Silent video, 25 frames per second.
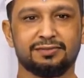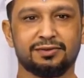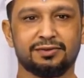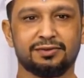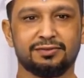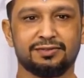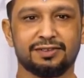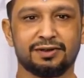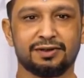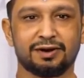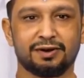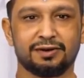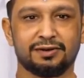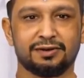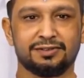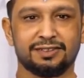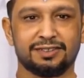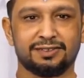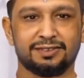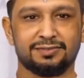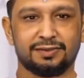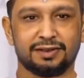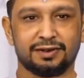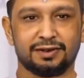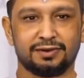whose heart
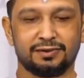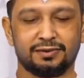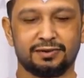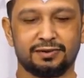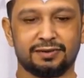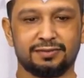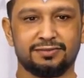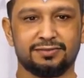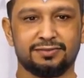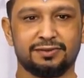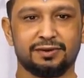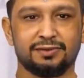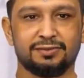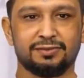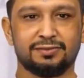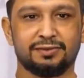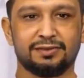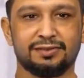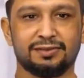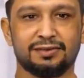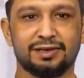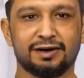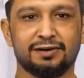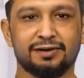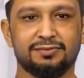is pure and filled
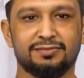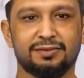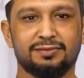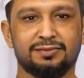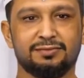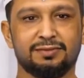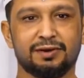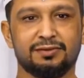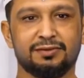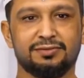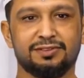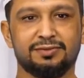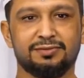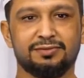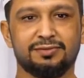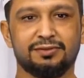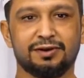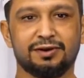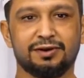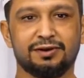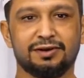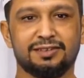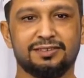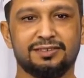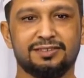with love that
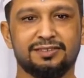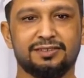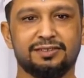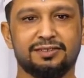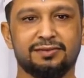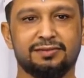multiplies.